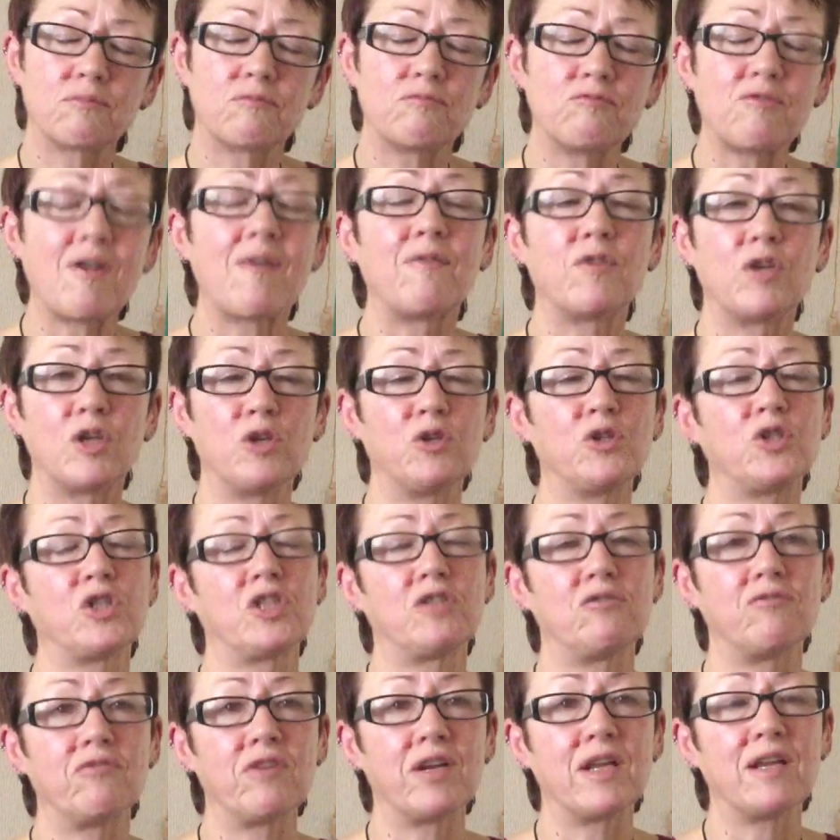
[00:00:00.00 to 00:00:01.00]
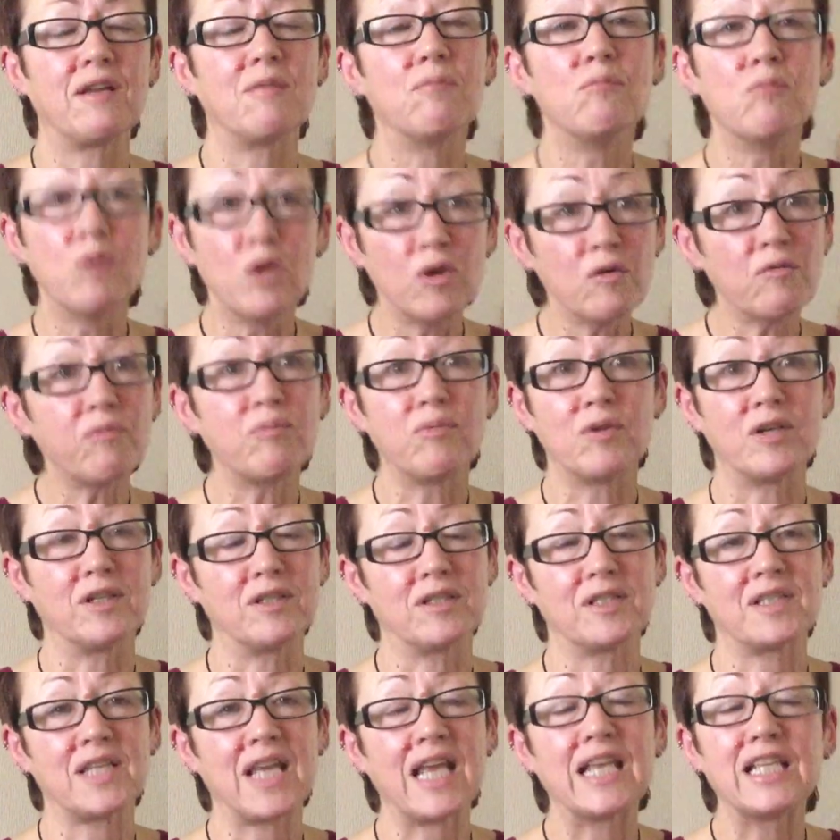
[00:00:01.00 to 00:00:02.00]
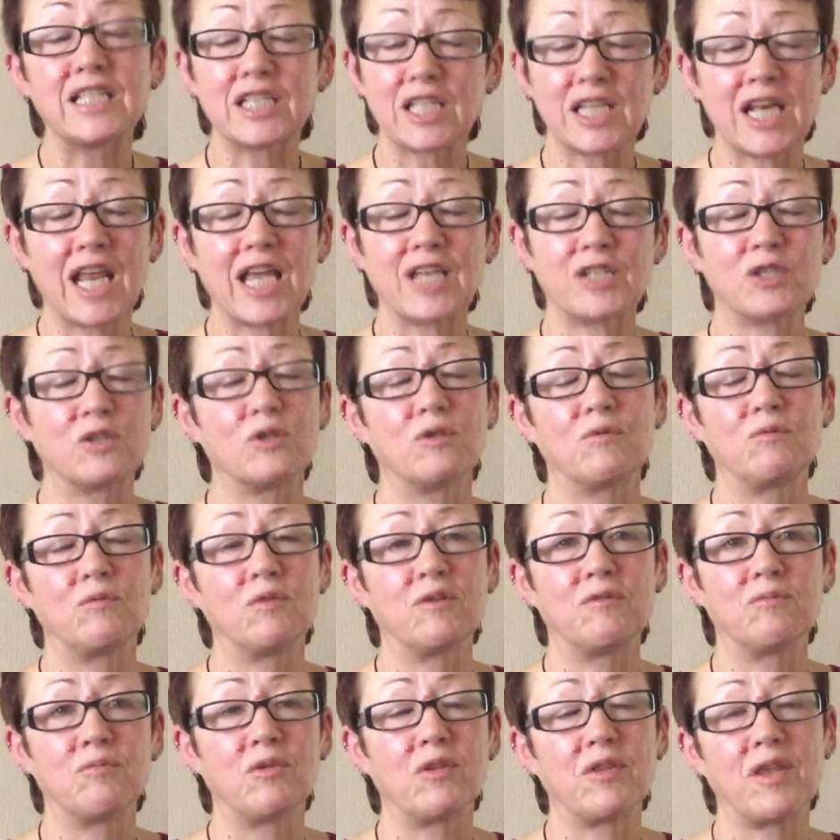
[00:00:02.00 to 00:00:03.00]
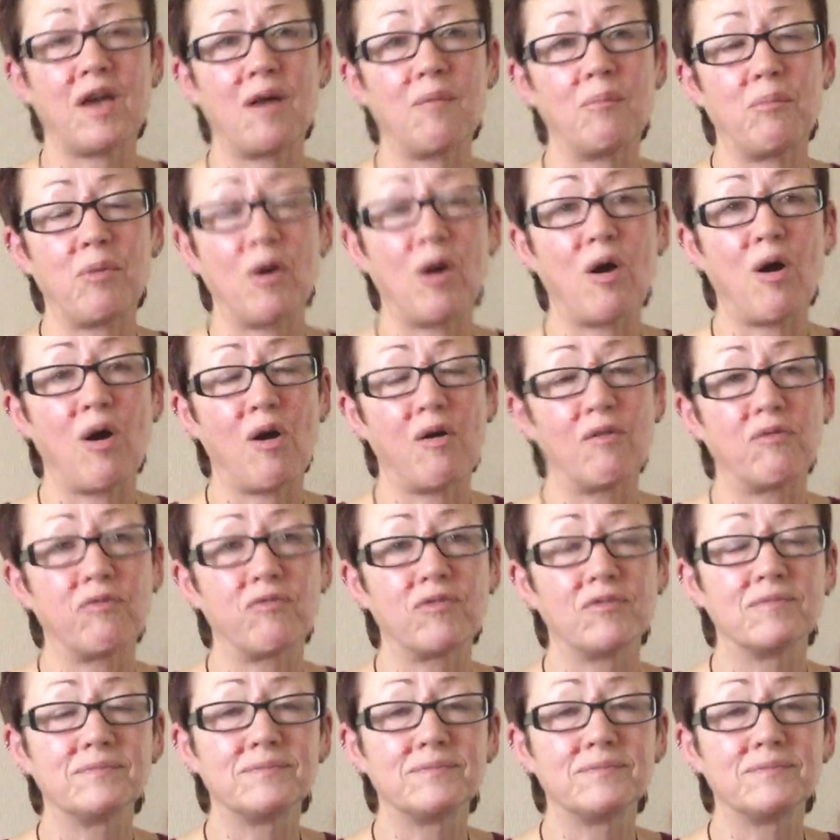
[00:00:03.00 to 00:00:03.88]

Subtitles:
revolutionary movement, international movement that I'm part of.